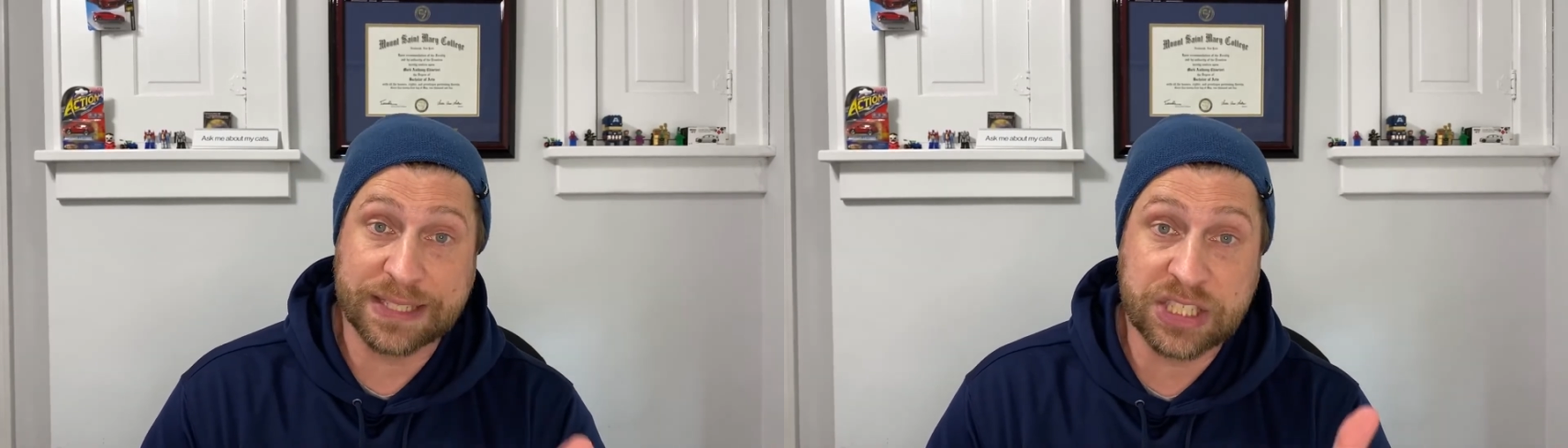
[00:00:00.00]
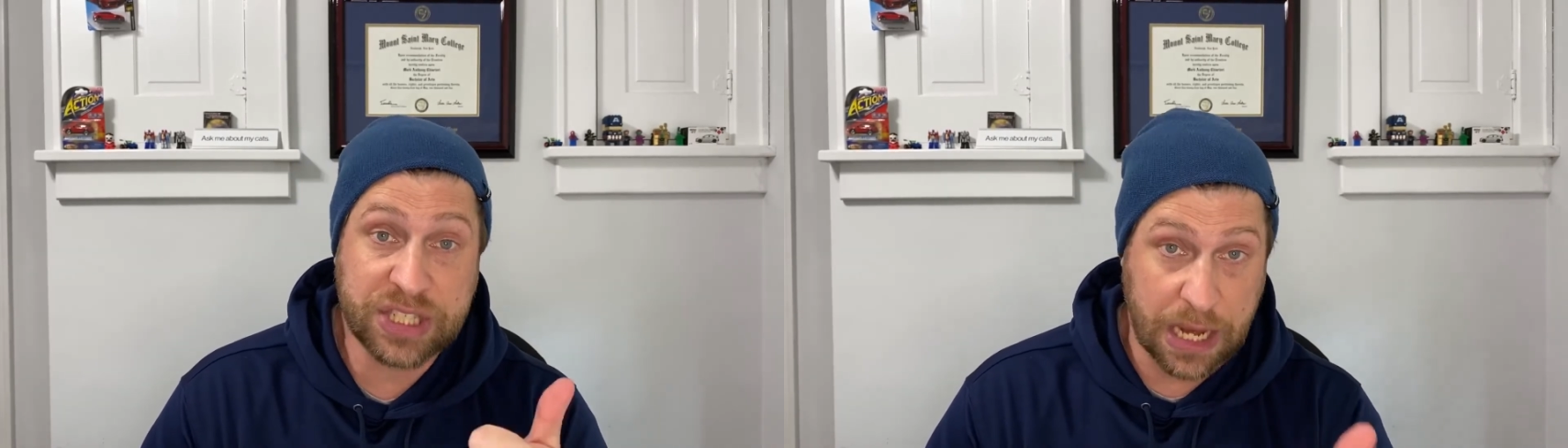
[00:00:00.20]

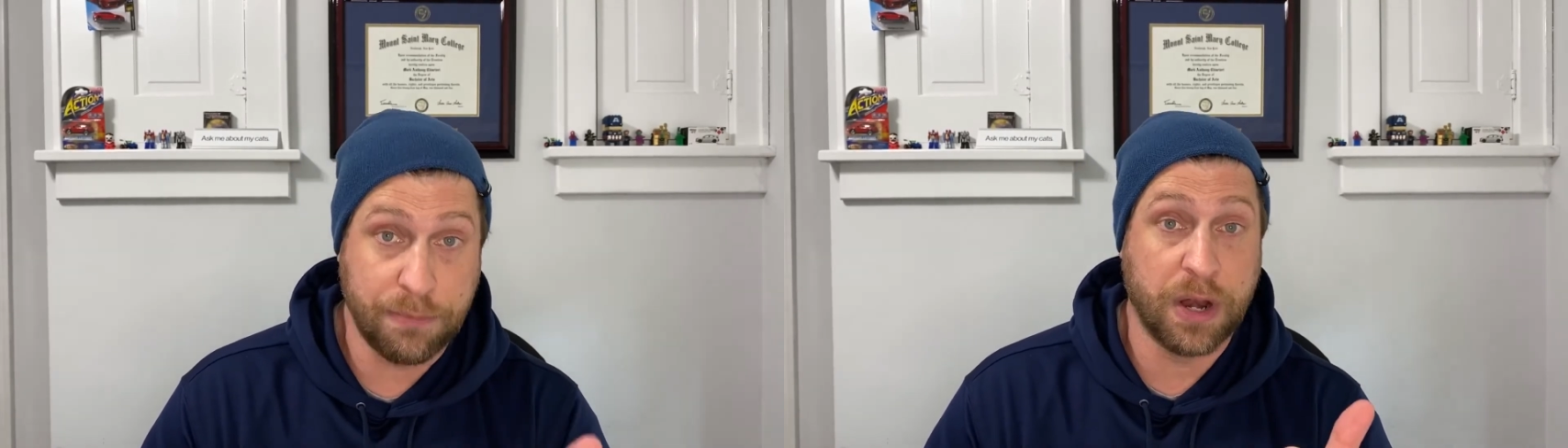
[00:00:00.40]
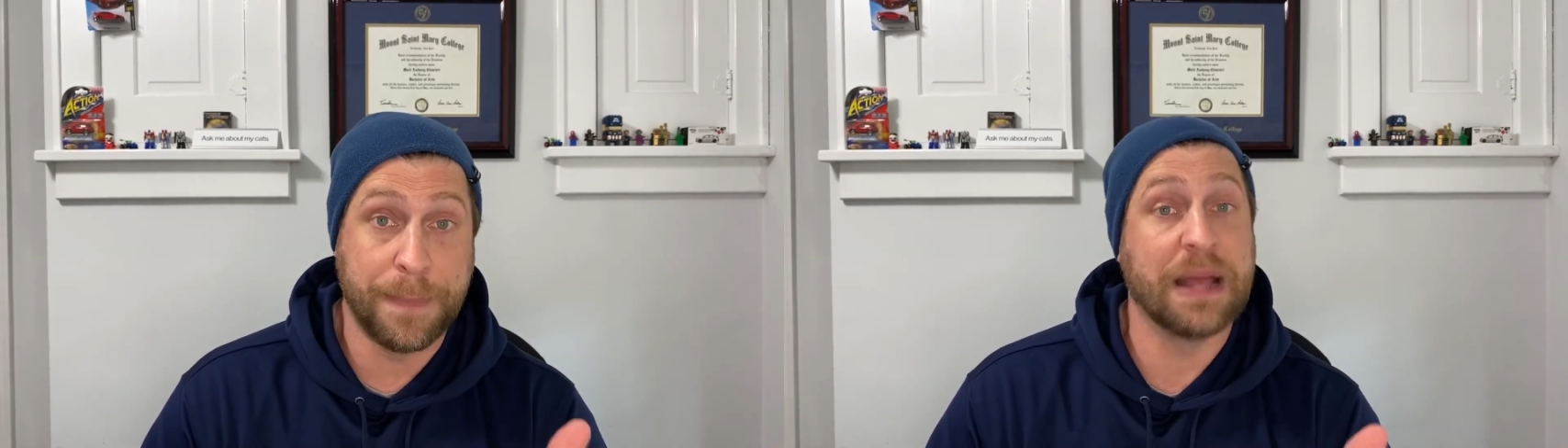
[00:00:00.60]

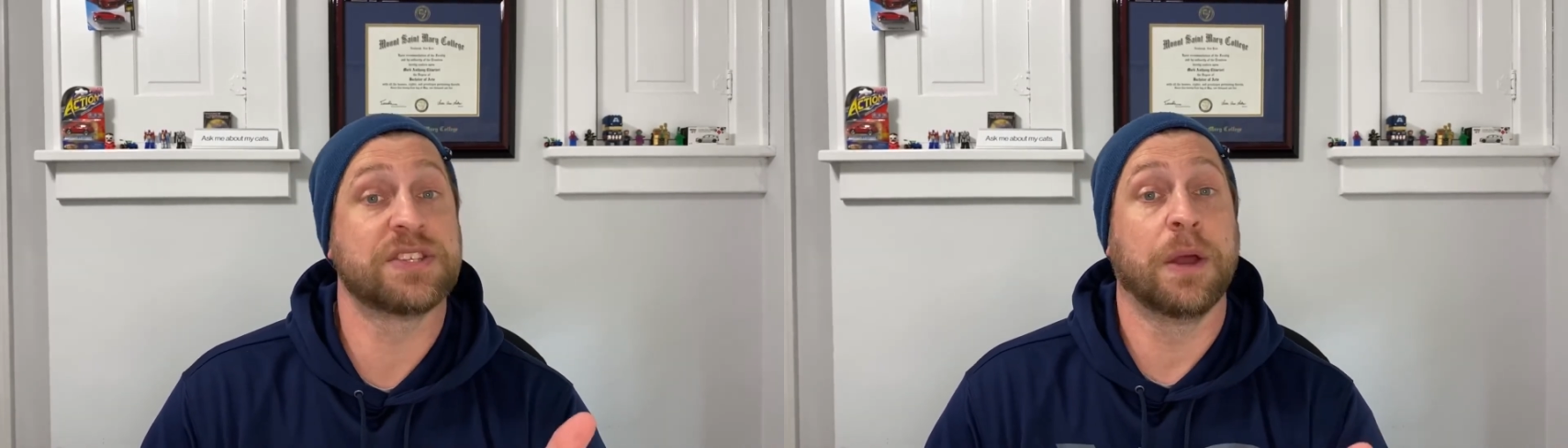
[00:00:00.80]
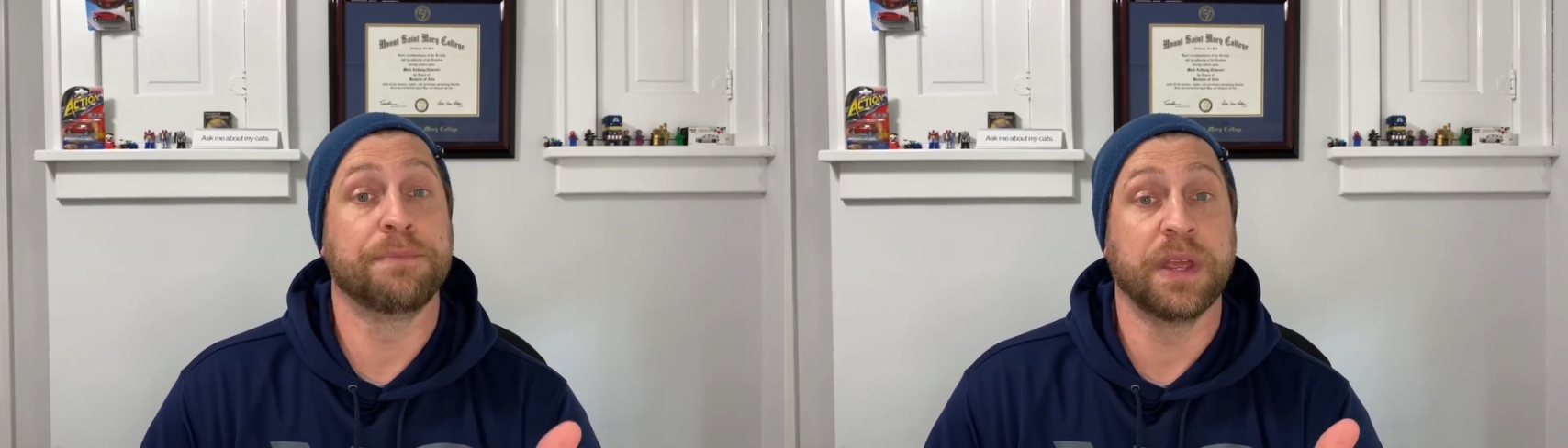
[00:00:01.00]
statement about
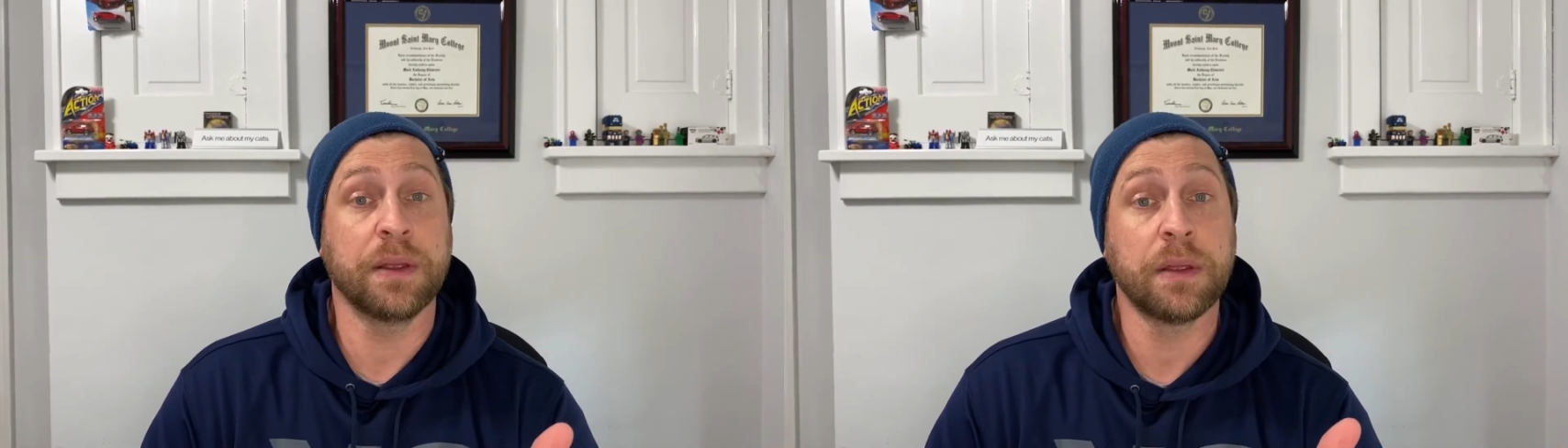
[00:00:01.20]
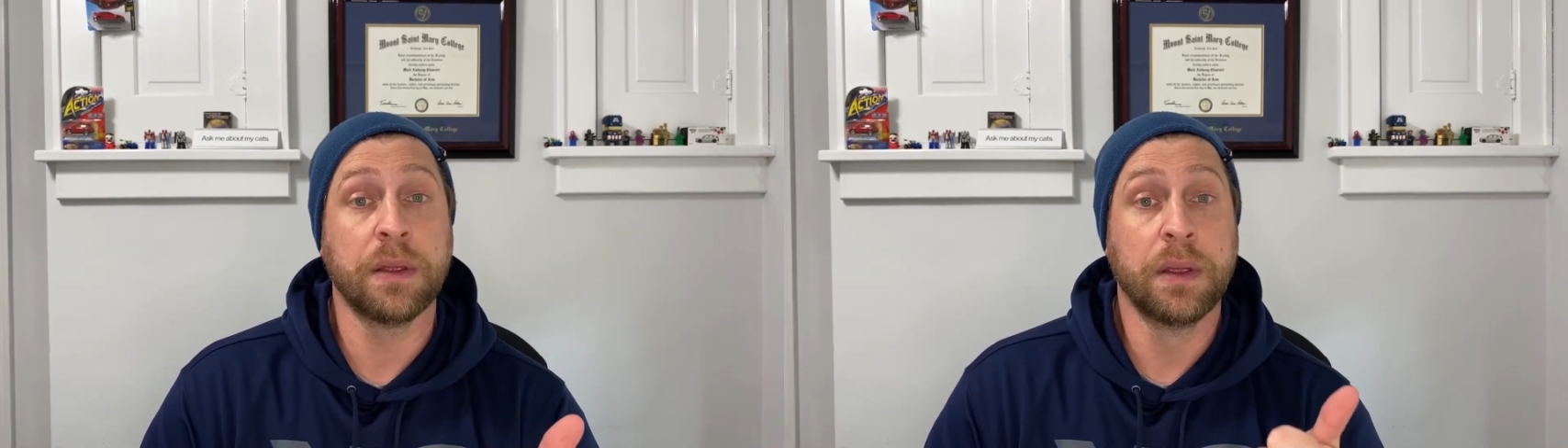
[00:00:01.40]

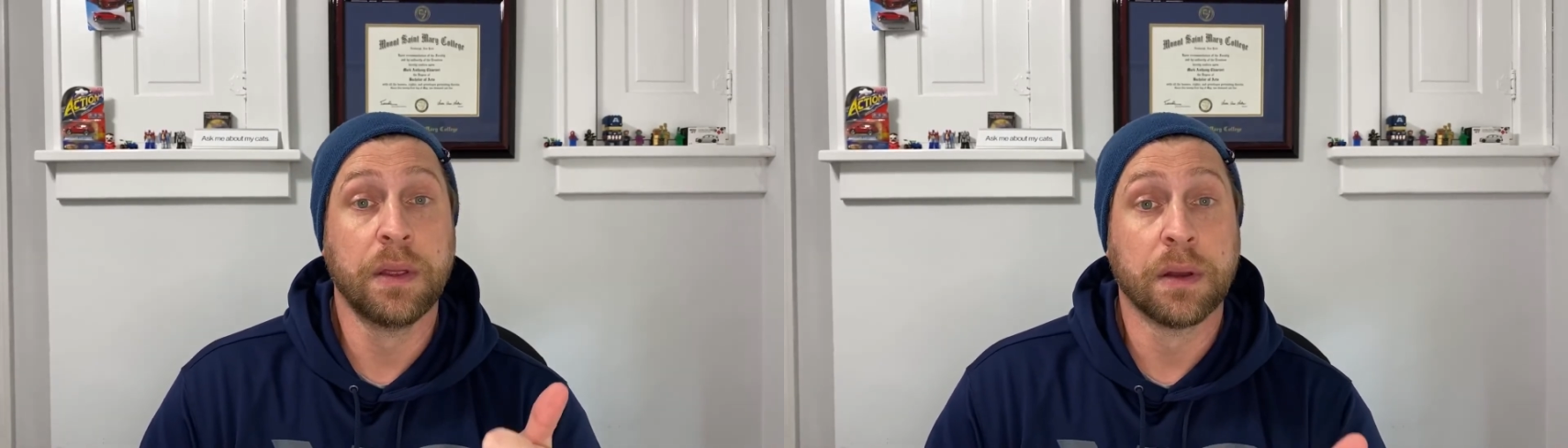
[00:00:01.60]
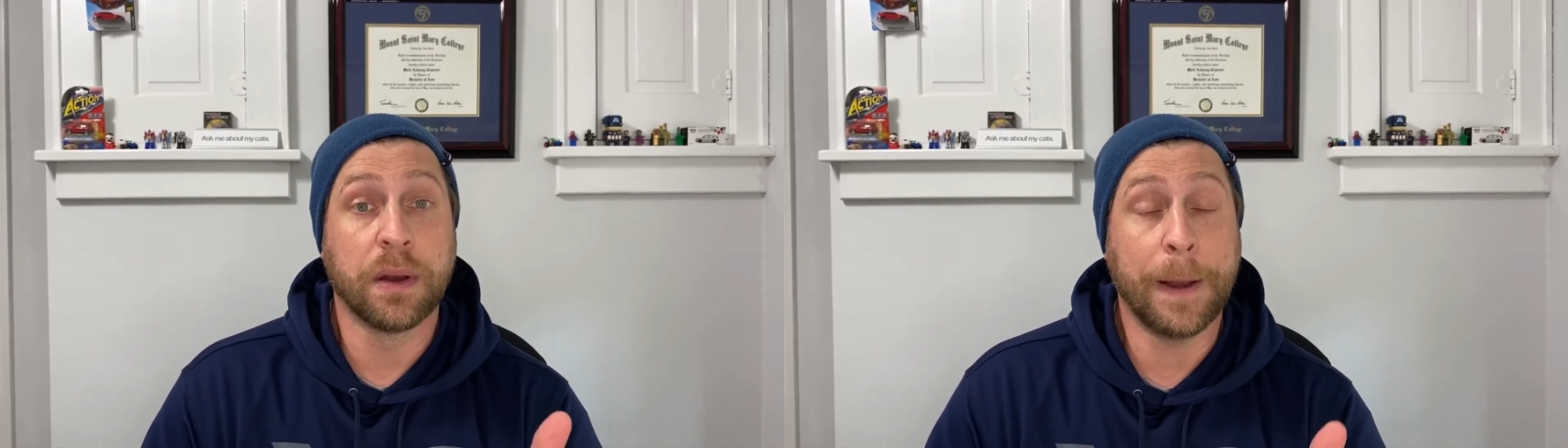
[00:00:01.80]
something,
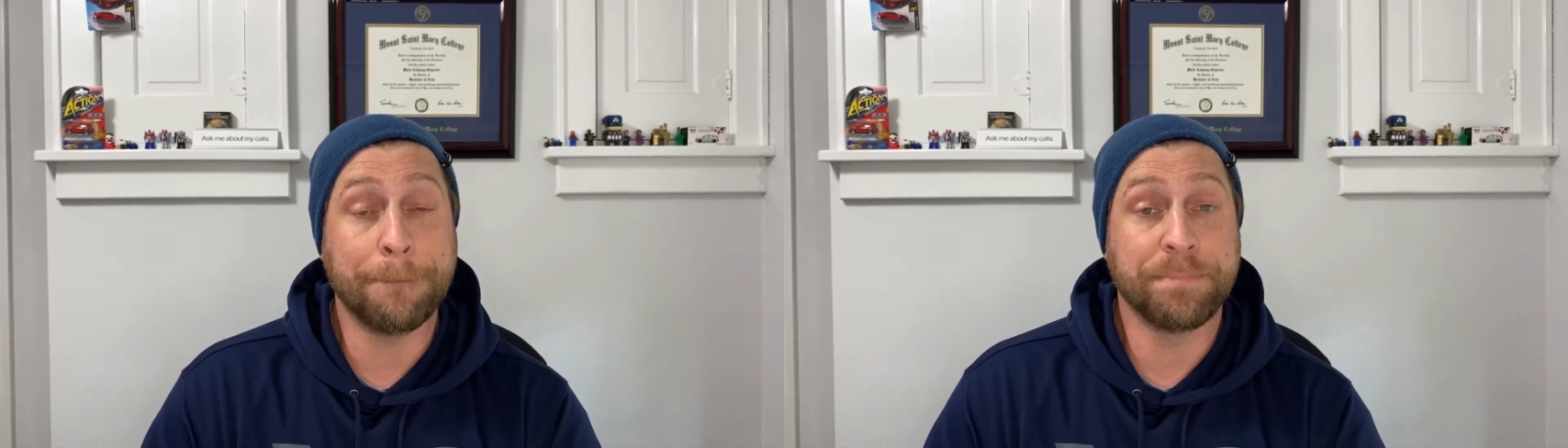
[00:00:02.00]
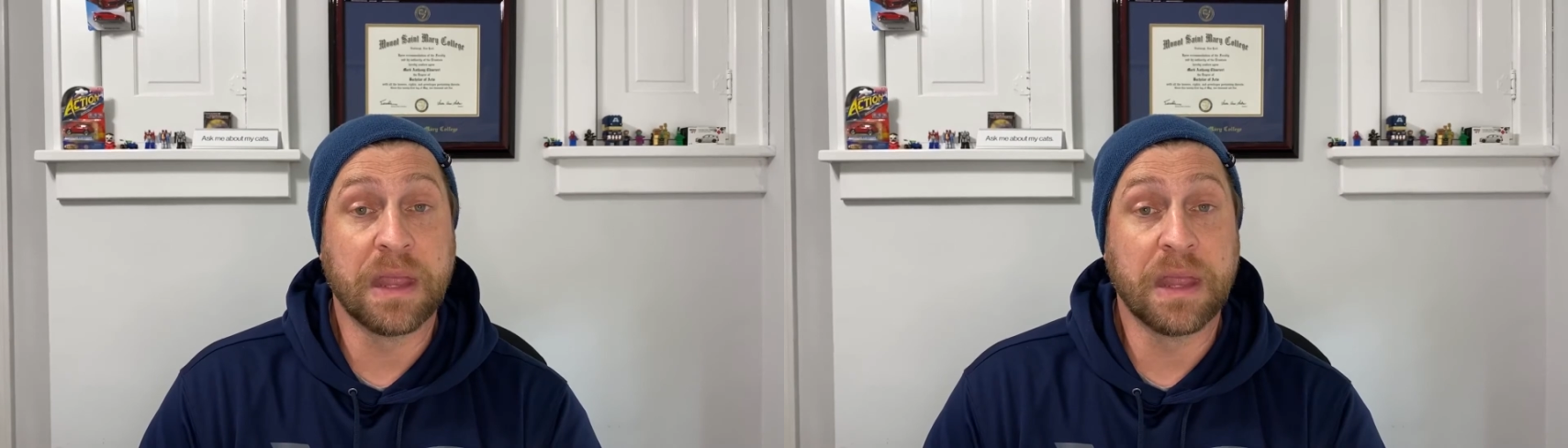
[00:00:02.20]
right?